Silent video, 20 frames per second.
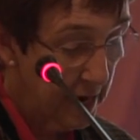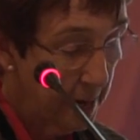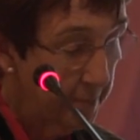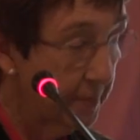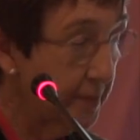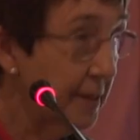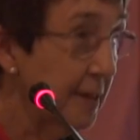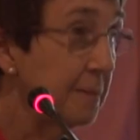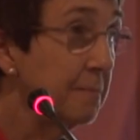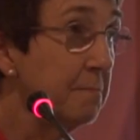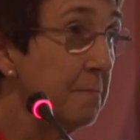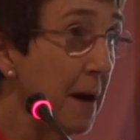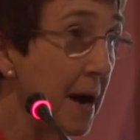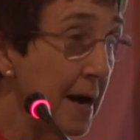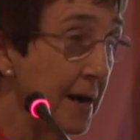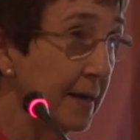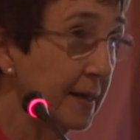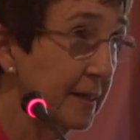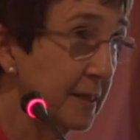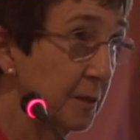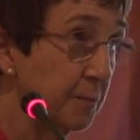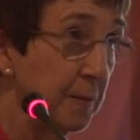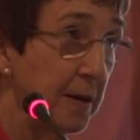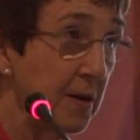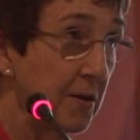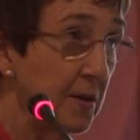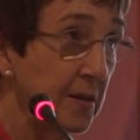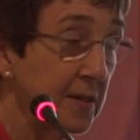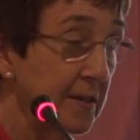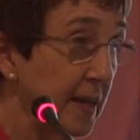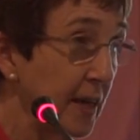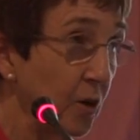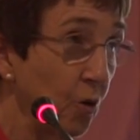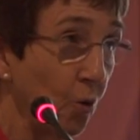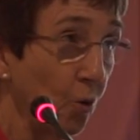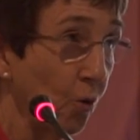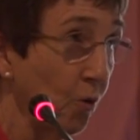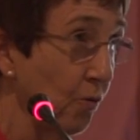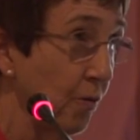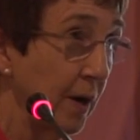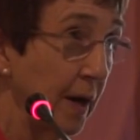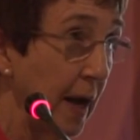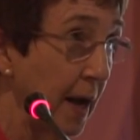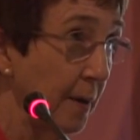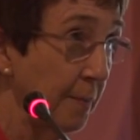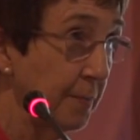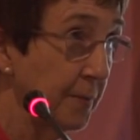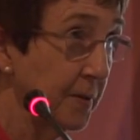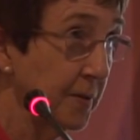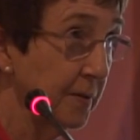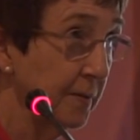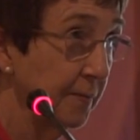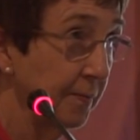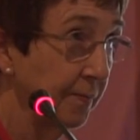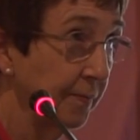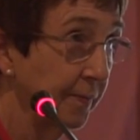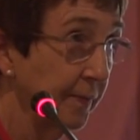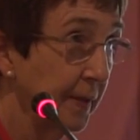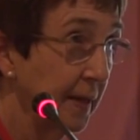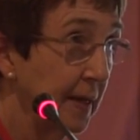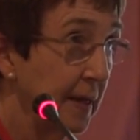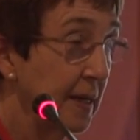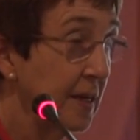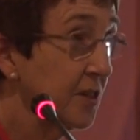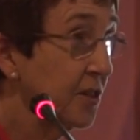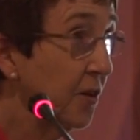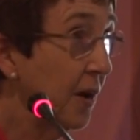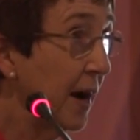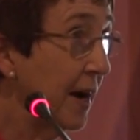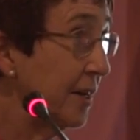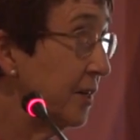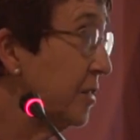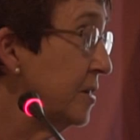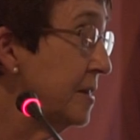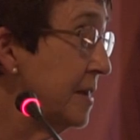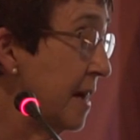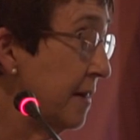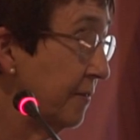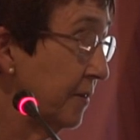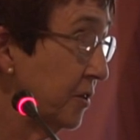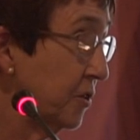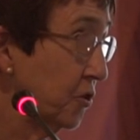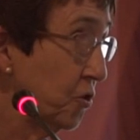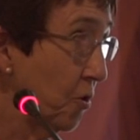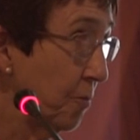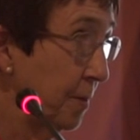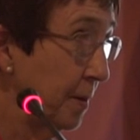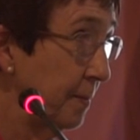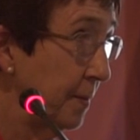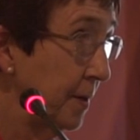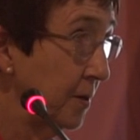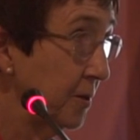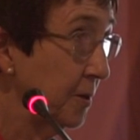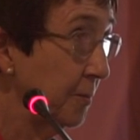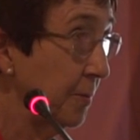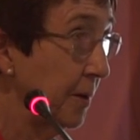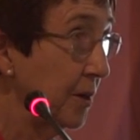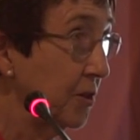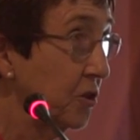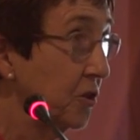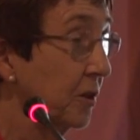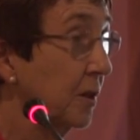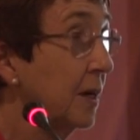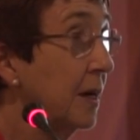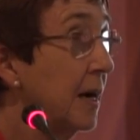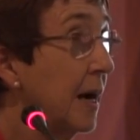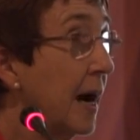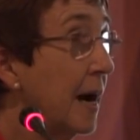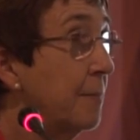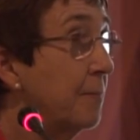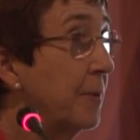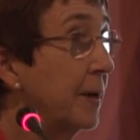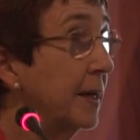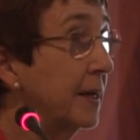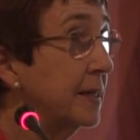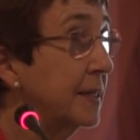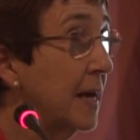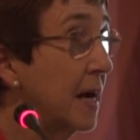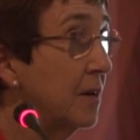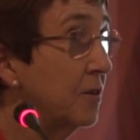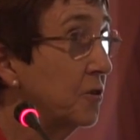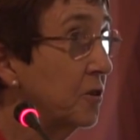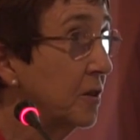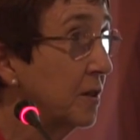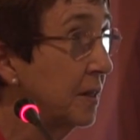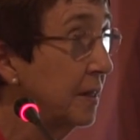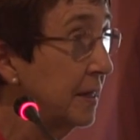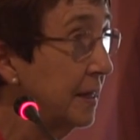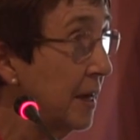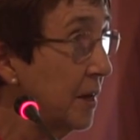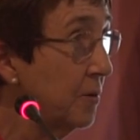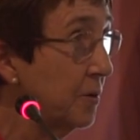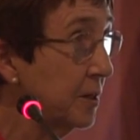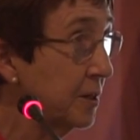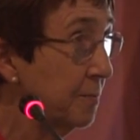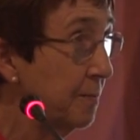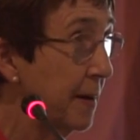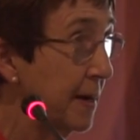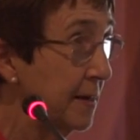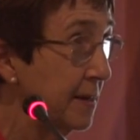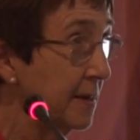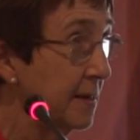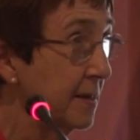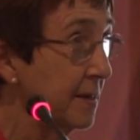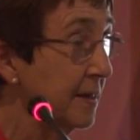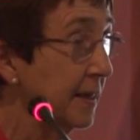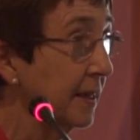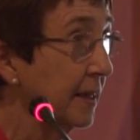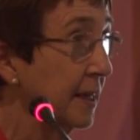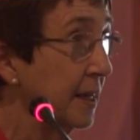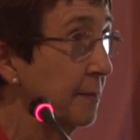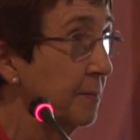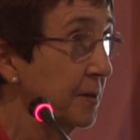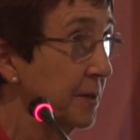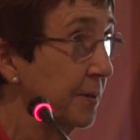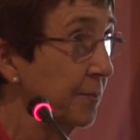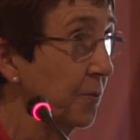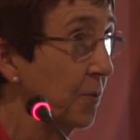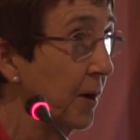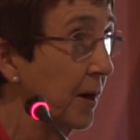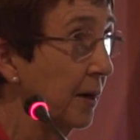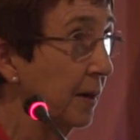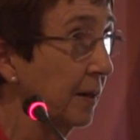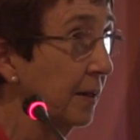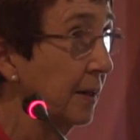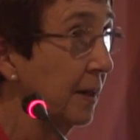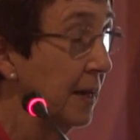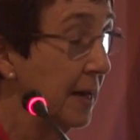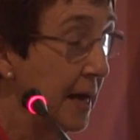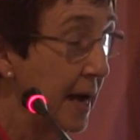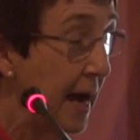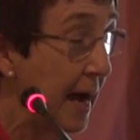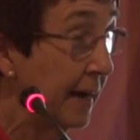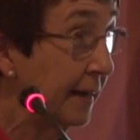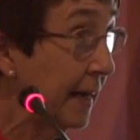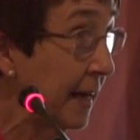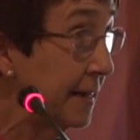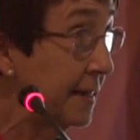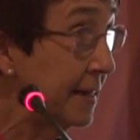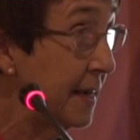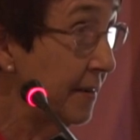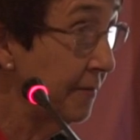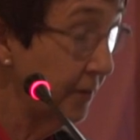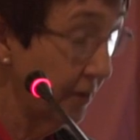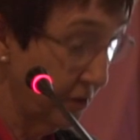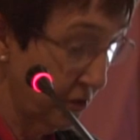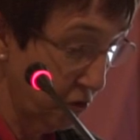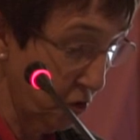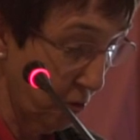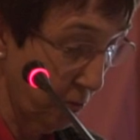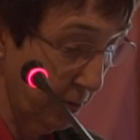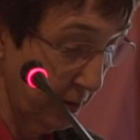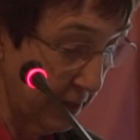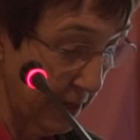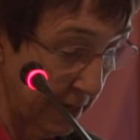But in my experience, they all relapse. So I do never stop immunosuppression. I bring it down to the lowest maintenance that keeps them well, and I never stop it.